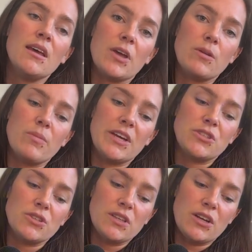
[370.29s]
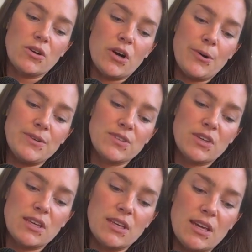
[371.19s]
and make sure that you're always
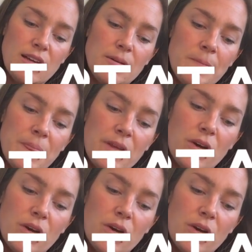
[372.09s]
looking in